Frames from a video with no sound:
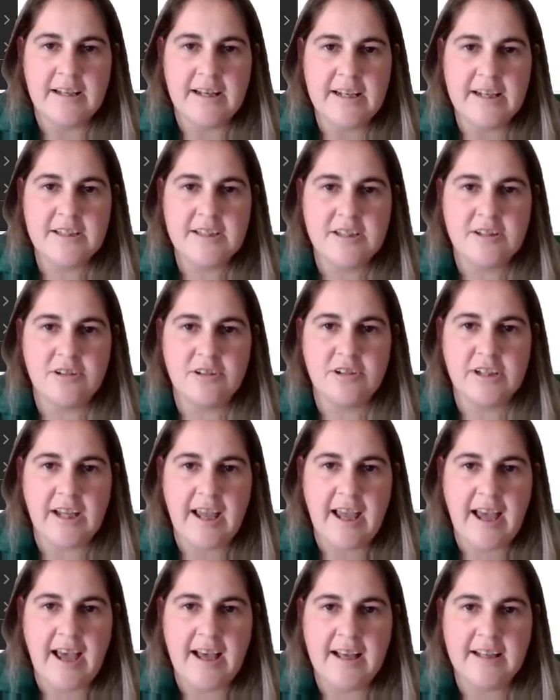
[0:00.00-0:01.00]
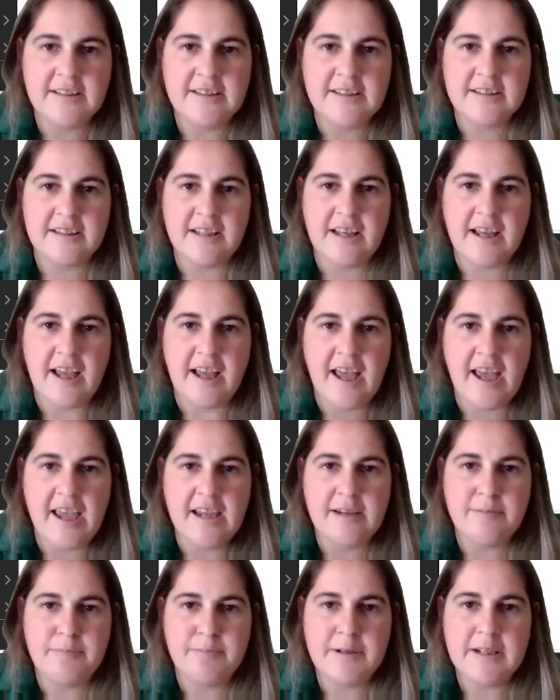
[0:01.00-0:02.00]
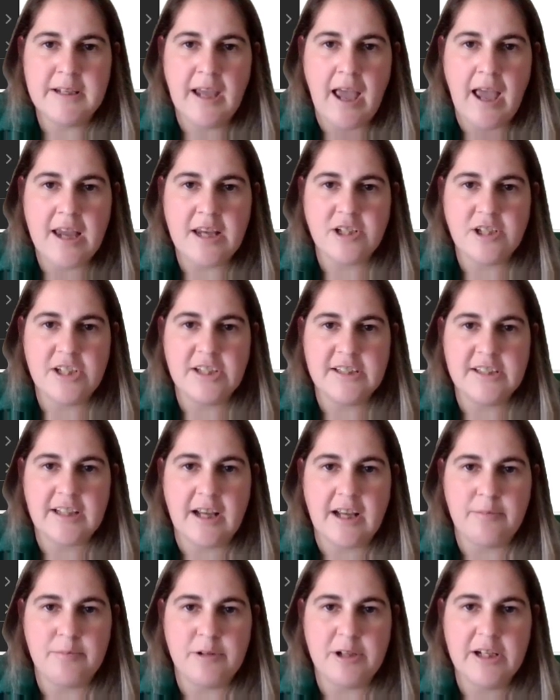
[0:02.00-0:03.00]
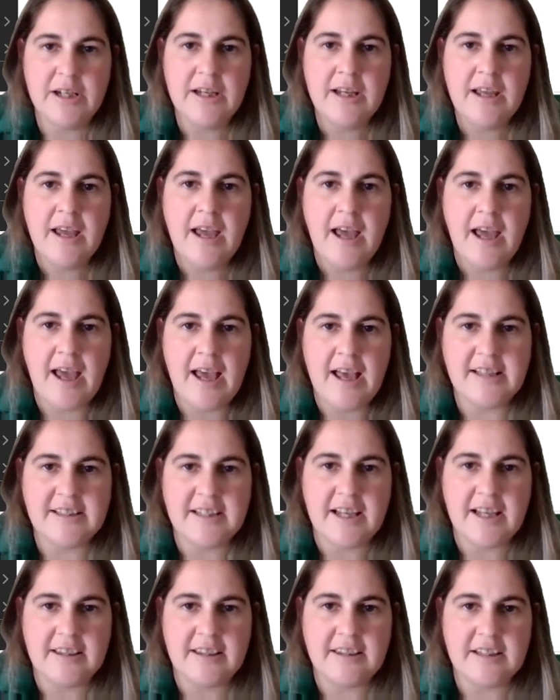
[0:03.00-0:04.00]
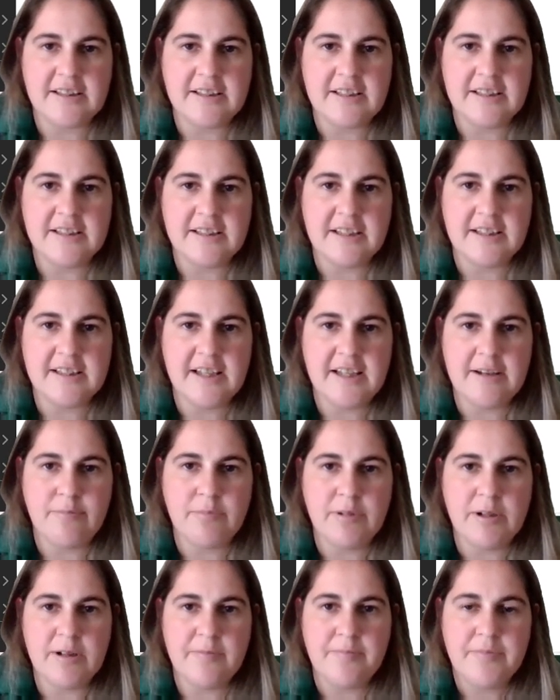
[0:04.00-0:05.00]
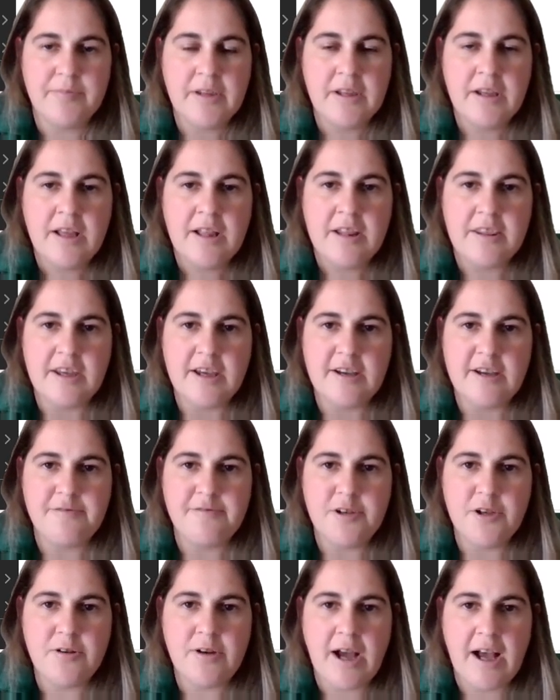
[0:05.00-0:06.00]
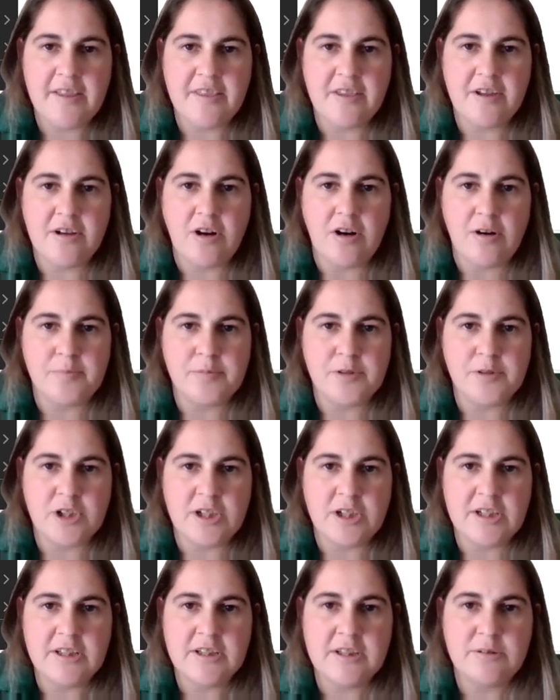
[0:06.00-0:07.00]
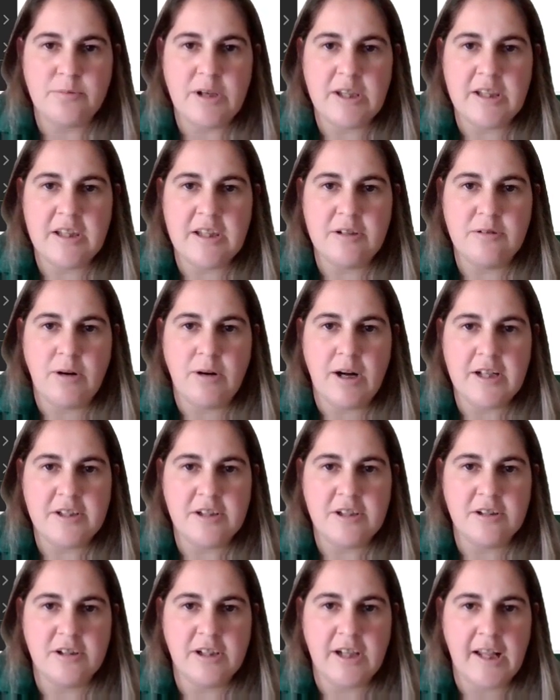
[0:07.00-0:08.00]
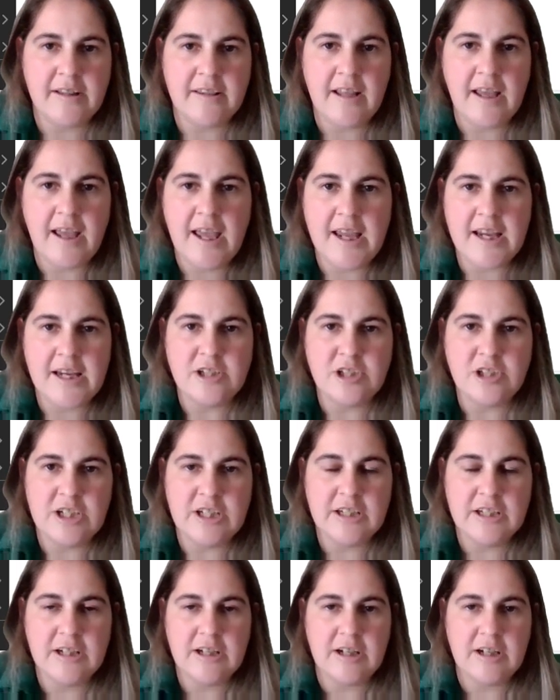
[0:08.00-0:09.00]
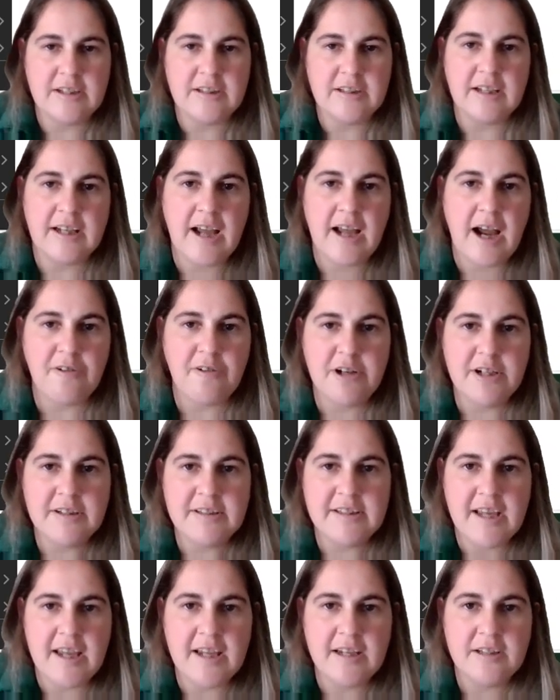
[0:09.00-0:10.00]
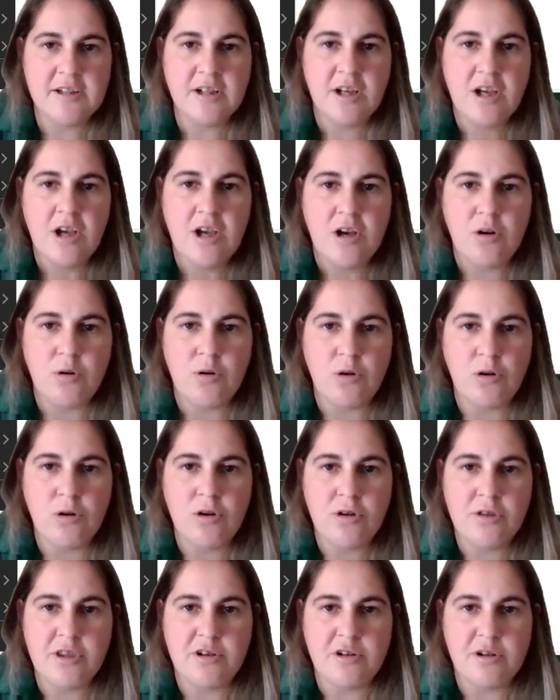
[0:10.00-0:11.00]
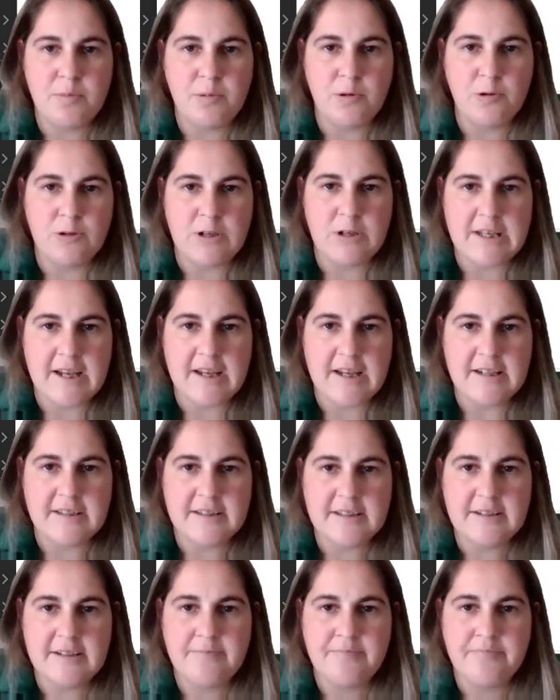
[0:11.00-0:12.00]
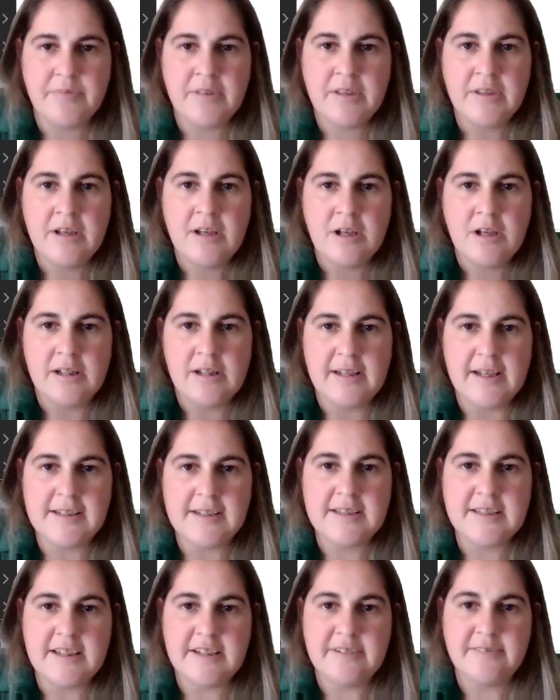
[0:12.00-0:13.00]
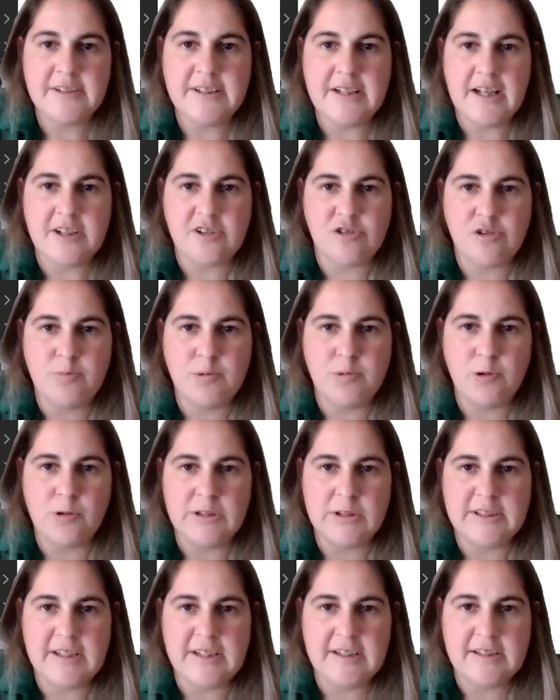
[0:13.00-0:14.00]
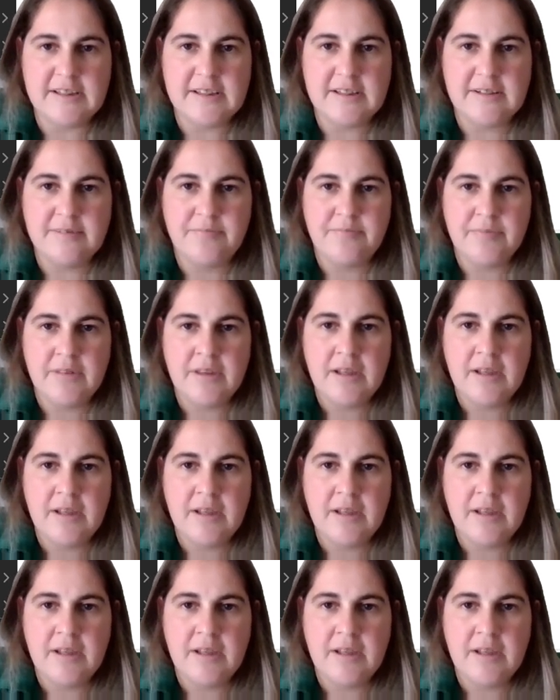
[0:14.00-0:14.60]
Let's look at the AP aging summary as at 30 September. There are a few other options, whether you want to look at the aging and the current date or the report date. Let's leave it as report date.